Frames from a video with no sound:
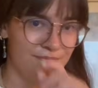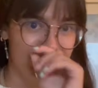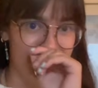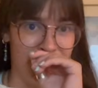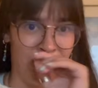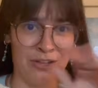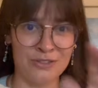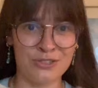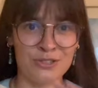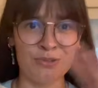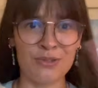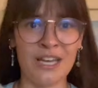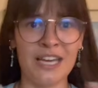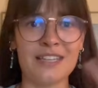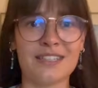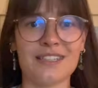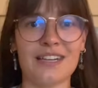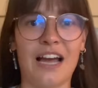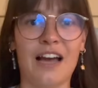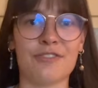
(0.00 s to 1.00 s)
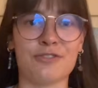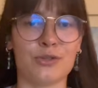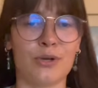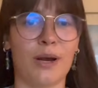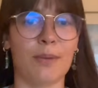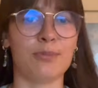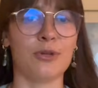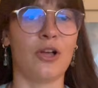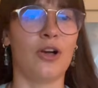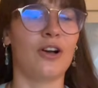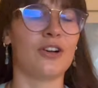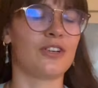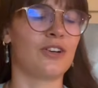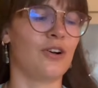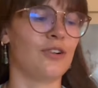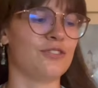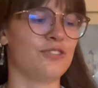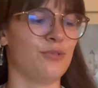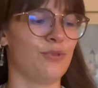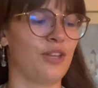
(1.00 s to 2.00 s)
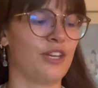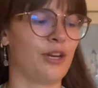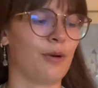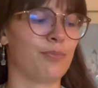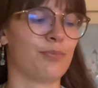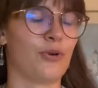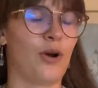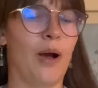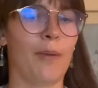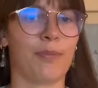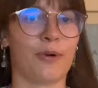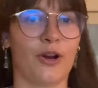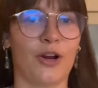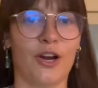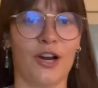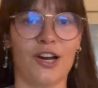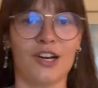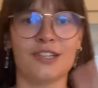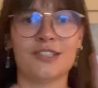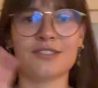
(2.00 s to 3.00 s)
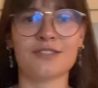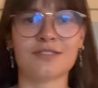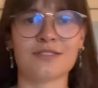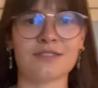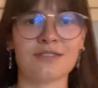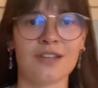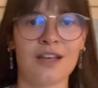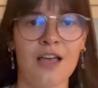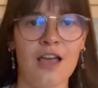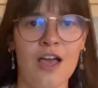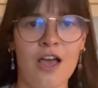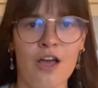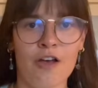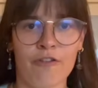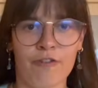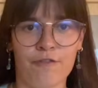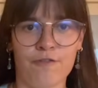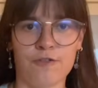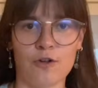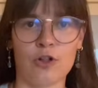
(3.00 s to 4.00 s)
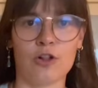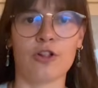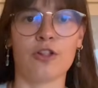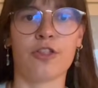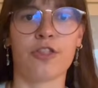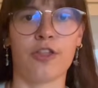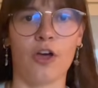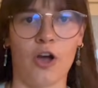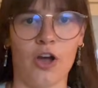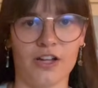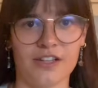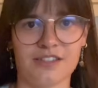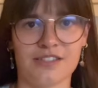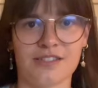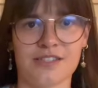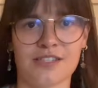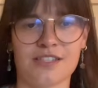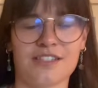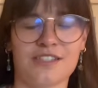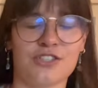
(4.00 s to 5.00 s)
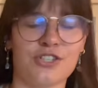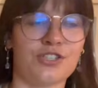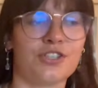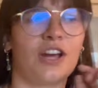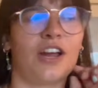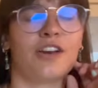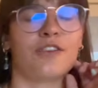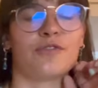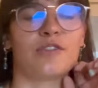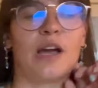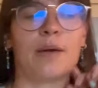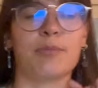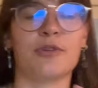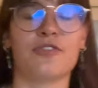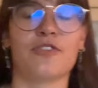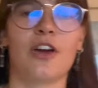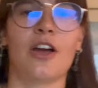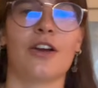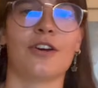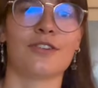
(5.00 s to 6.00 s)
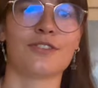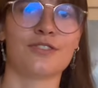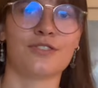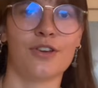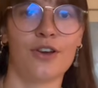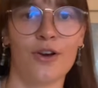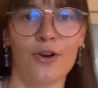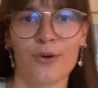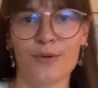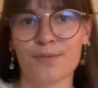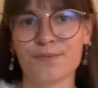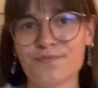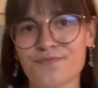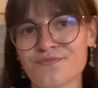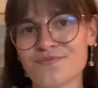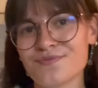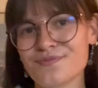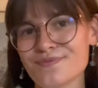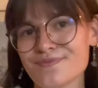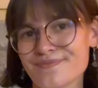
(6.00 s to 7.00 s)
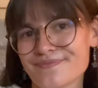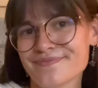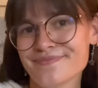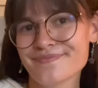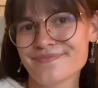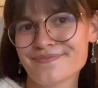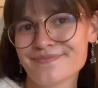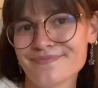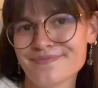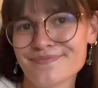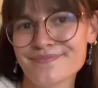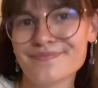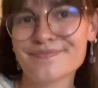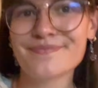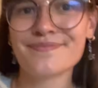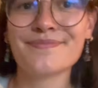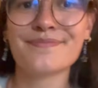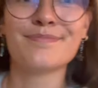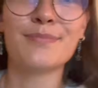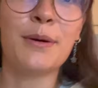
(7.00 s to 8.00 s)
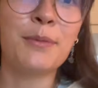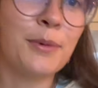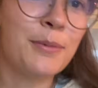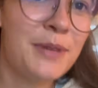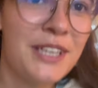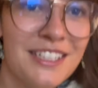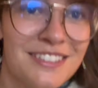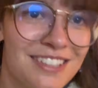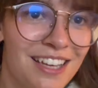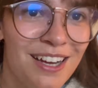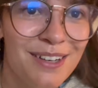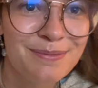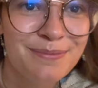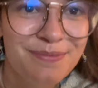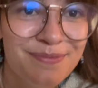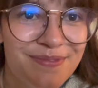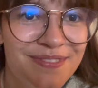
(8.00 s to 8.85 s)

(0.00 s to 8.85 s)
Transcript: I'll do like, after I block, I'll do like a proper full thoughts. This is just kind of rapid fire, so Mamma Mia time.